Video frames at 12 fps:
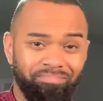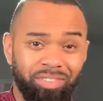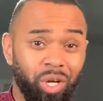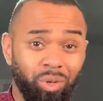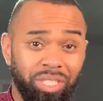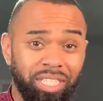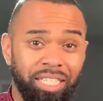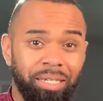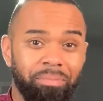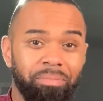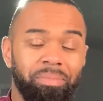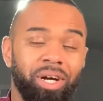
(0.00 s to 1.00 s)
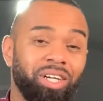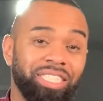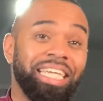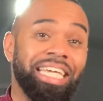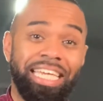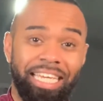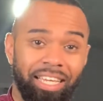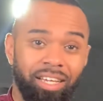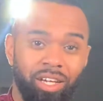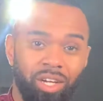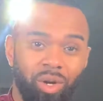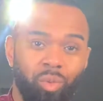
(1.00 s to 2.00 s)
go to sleep because He
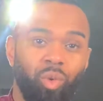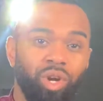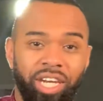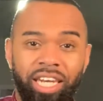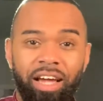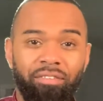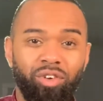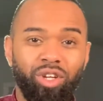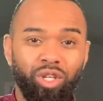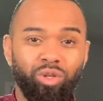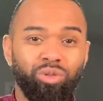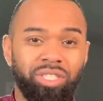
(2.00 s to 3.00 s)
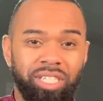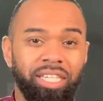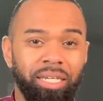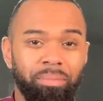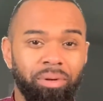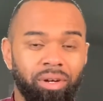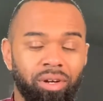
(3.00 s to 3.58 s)
will never lose sleep